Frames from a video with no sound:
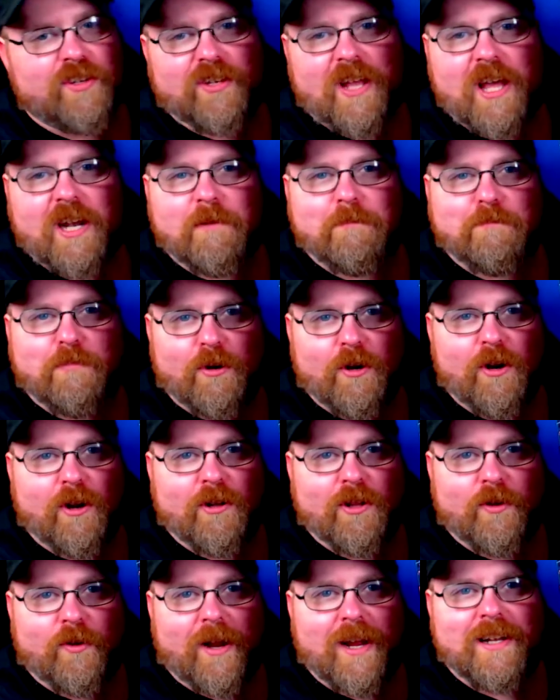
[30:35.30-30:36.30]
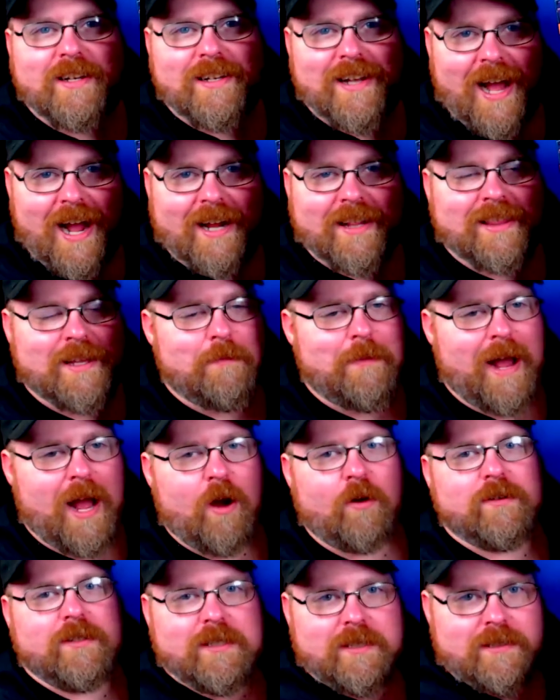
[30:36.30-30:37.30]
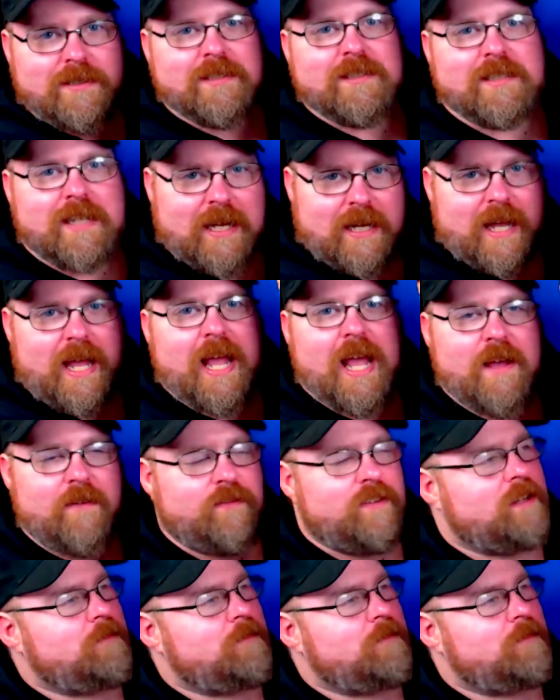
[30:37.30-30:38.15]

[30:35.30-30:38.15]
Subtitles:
at a burglar and knock them out. This is like a hefty